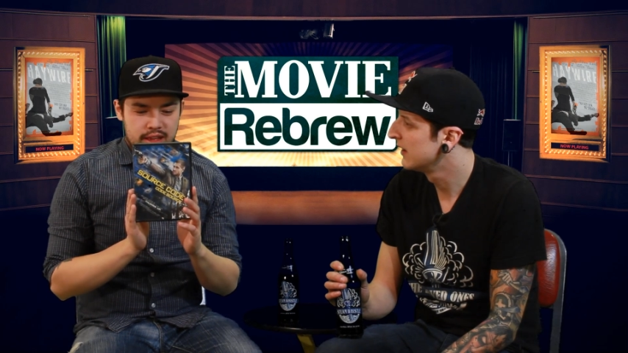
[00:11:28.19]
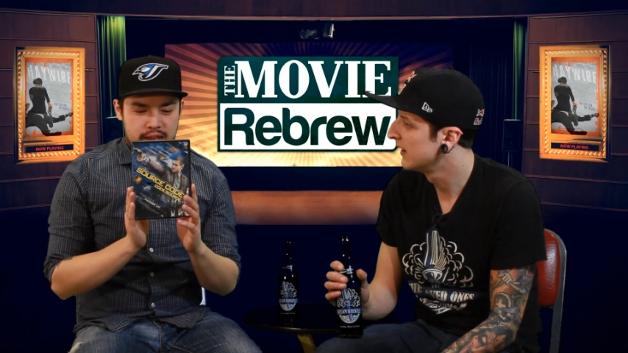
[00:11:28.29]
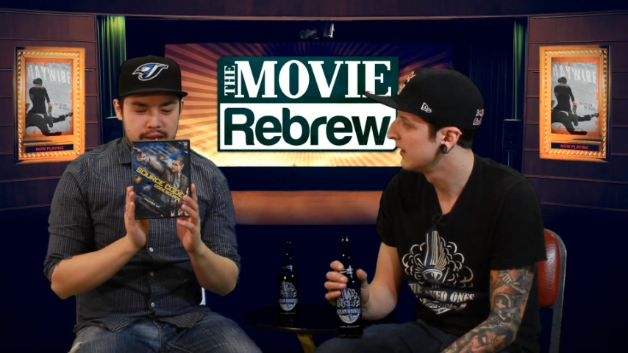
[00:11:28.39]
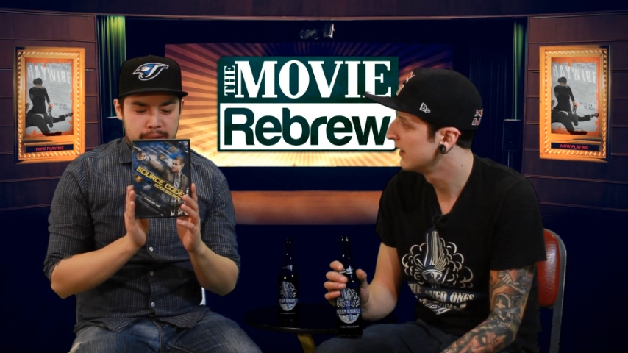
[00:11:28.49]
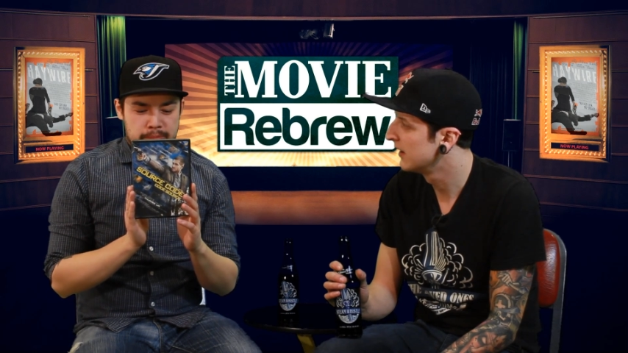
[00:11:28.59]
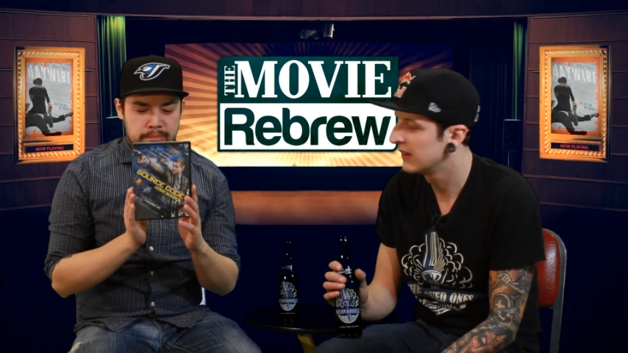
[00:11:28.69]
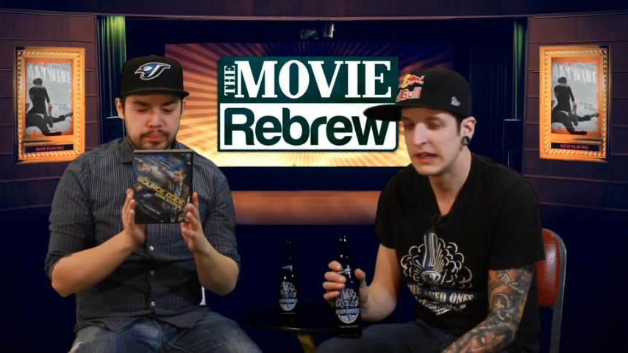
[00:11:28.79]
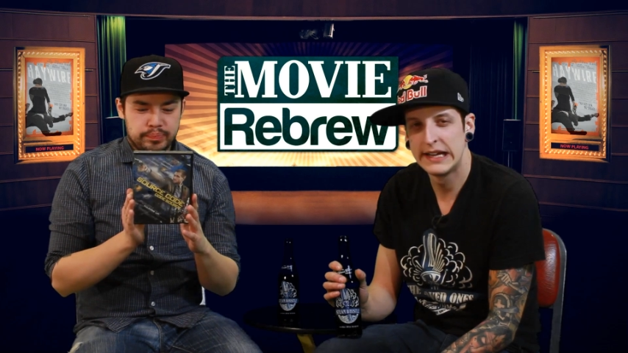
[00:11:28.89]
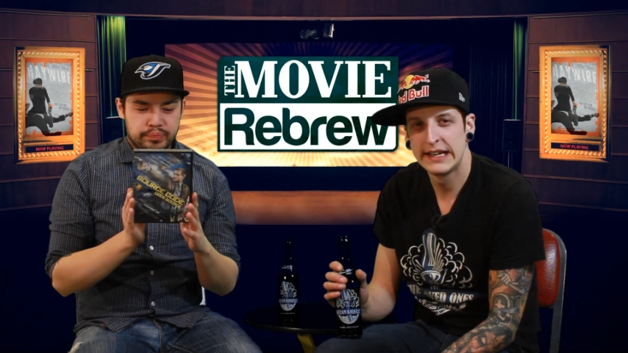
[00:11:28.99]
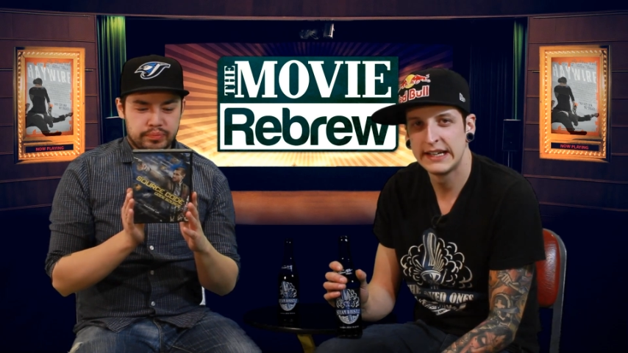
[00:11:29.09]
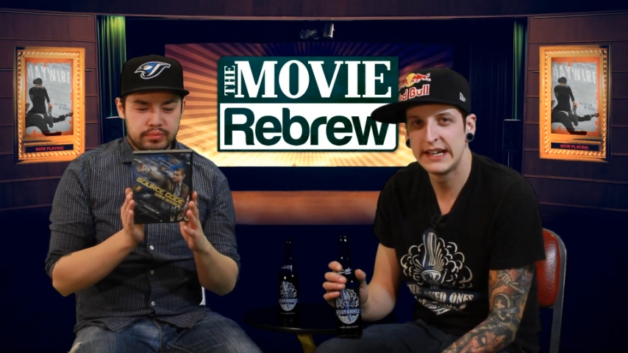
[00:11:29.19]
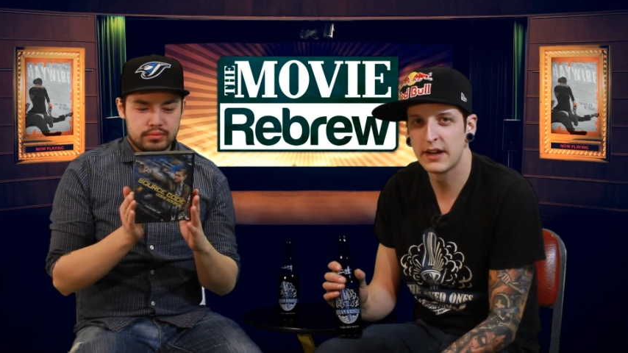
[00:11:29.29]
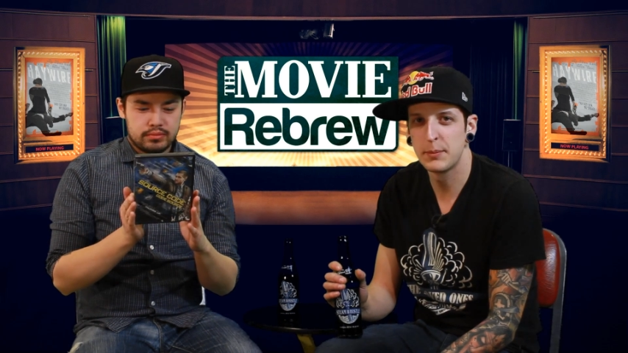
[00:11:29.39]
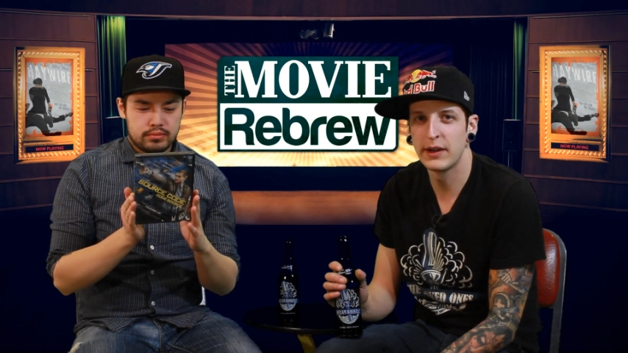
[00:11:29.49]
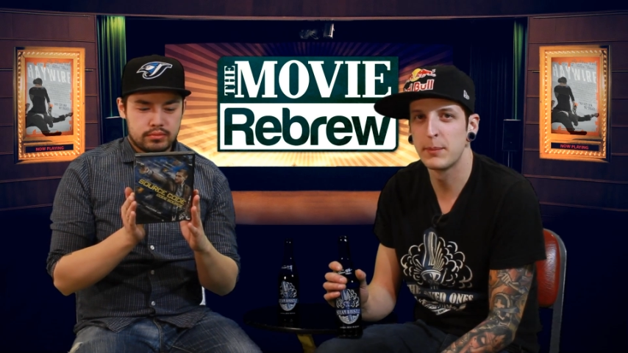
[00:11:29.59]
Speaker 1: Um,
Speaker 2: he
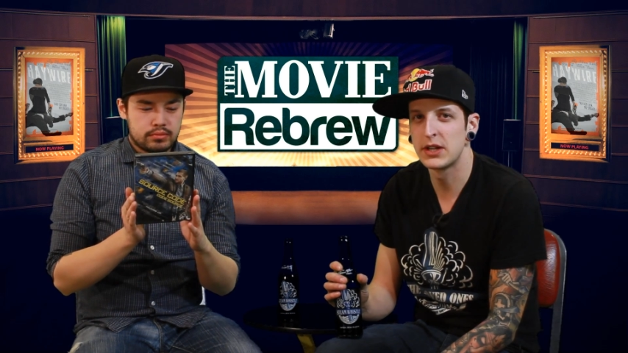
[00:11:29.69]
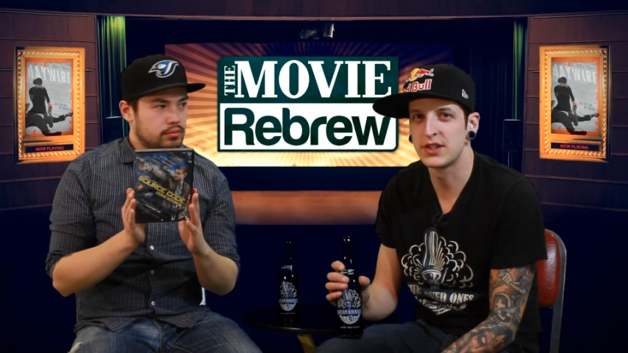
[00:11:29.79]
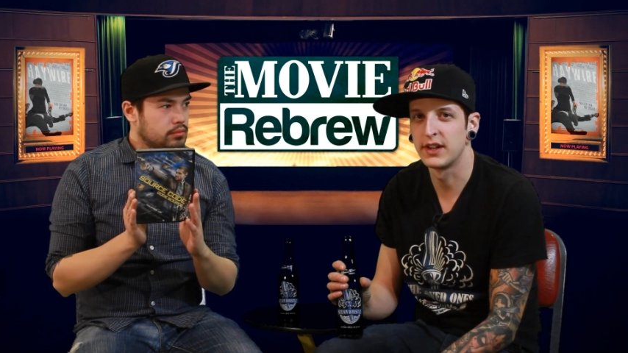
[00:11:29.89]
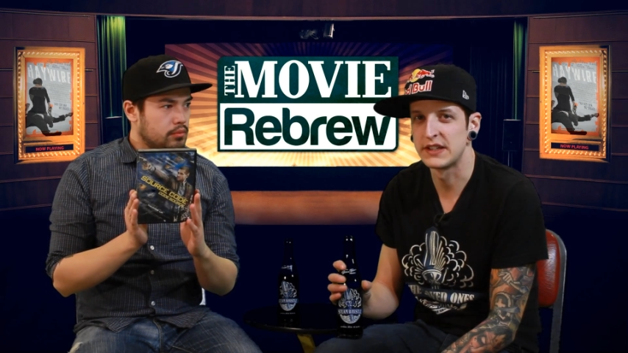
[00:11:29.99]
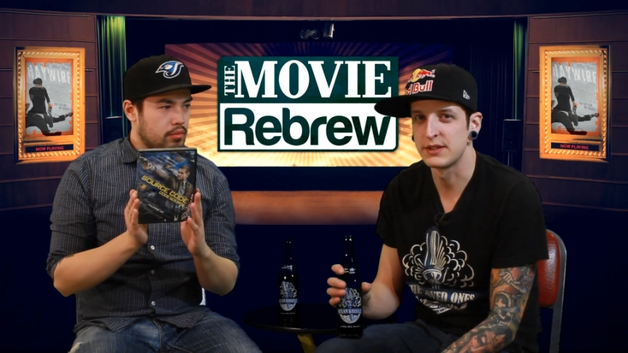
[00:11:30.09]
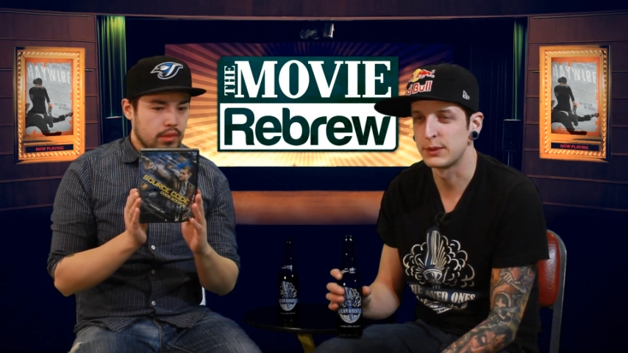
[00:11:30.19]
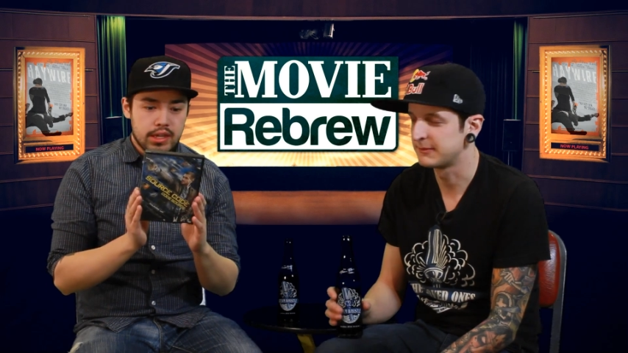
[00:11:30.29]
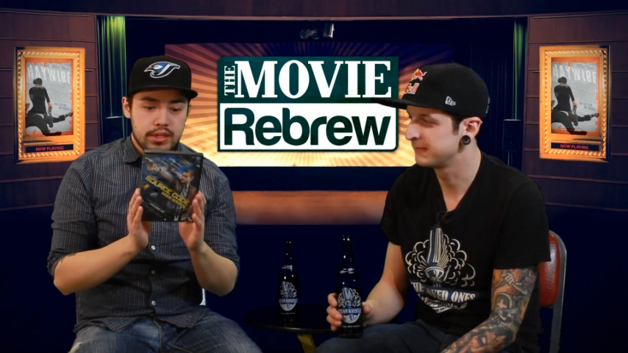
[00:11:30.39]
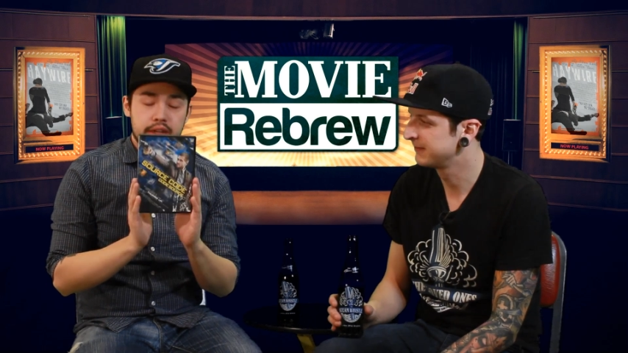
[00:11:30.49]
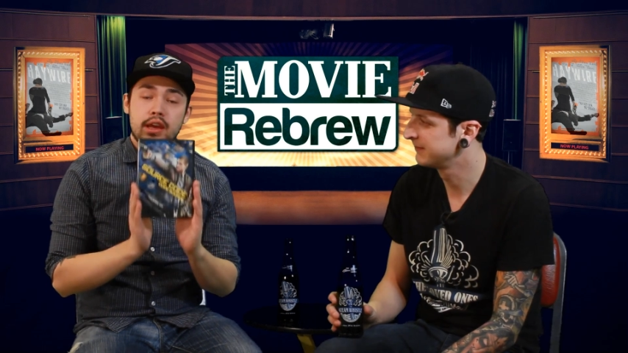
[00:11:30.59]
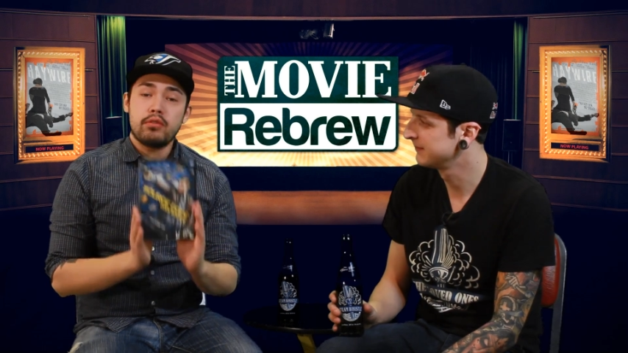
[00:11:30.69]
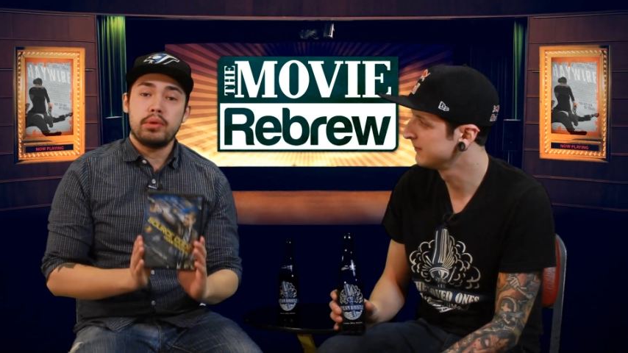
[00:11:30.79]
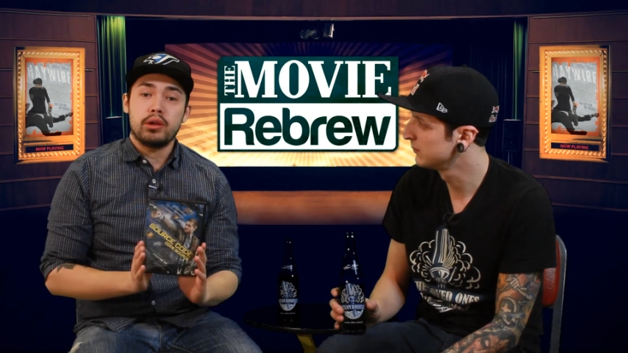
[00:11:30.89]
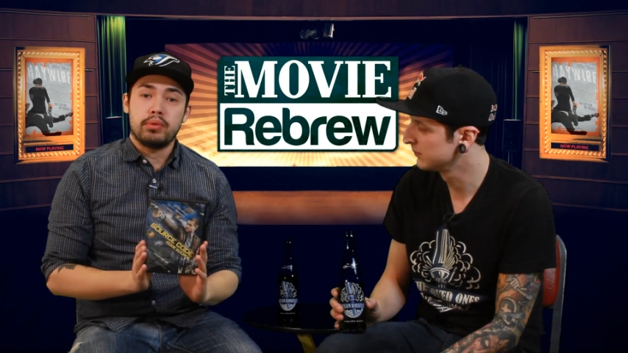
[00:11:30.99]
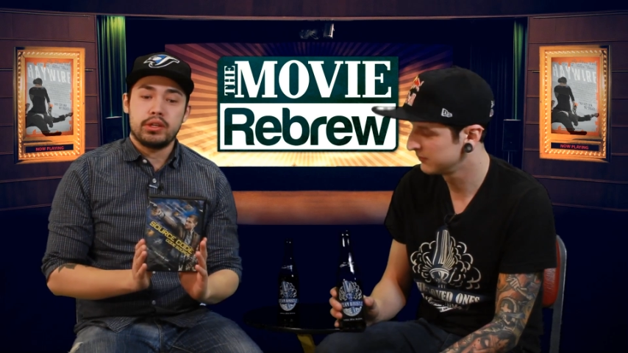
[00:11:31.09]
had a bigger budget on this one.
Speaker 1: He did have a
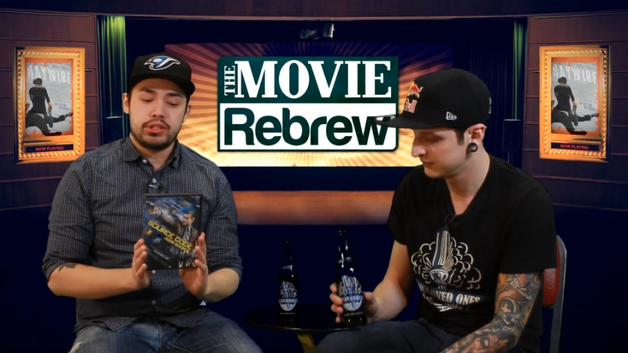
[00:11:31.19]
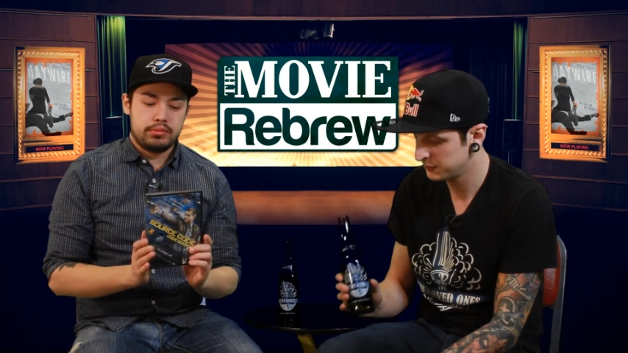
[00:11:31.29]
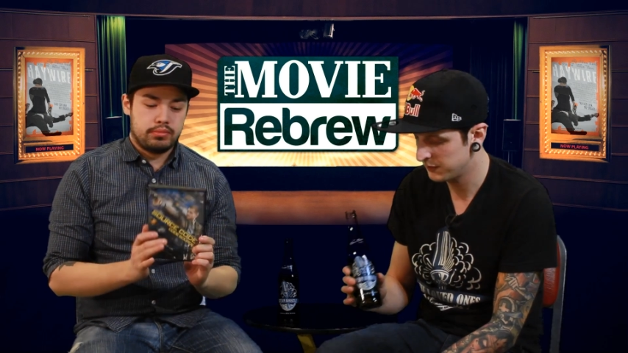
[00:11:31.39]
bigger budget.